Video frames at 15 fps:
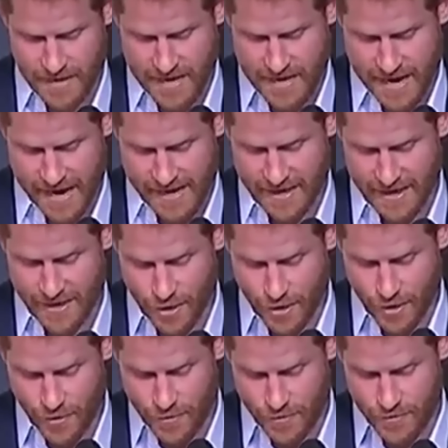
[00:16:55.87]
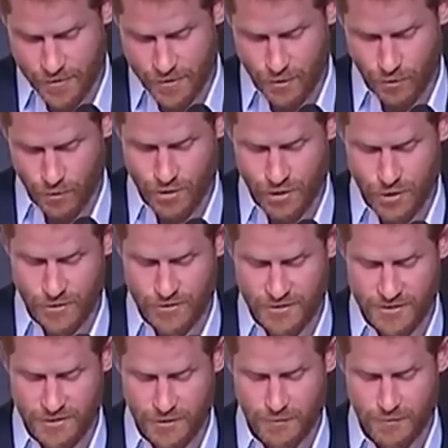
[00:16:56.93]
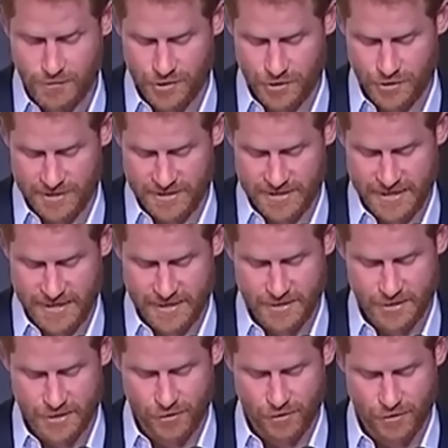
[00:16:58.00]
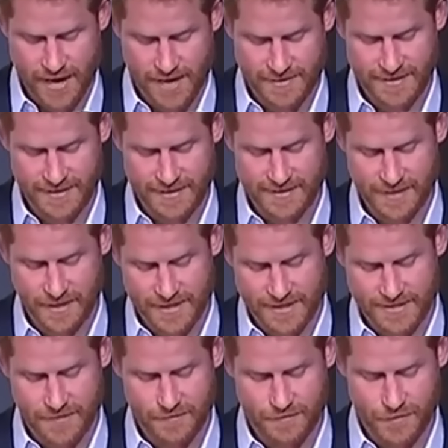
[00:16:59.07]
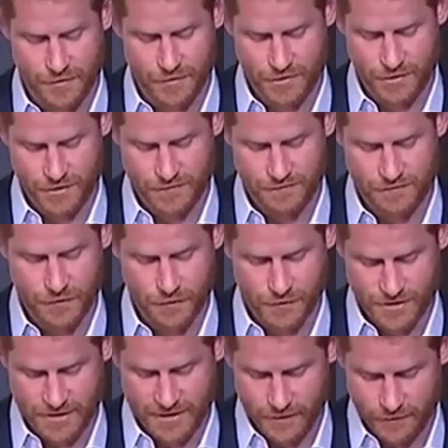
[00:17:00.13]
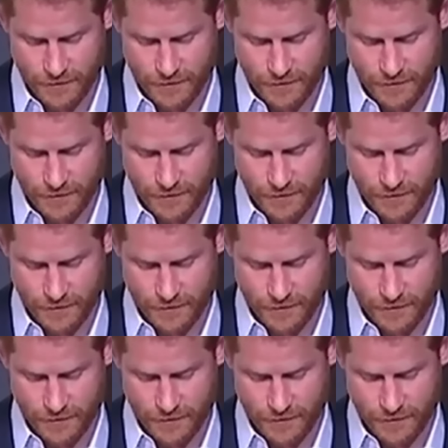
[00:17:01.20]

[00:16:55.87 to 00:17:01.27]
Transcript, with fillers: of the monarchy prevails, safeguarding its values for generations to come.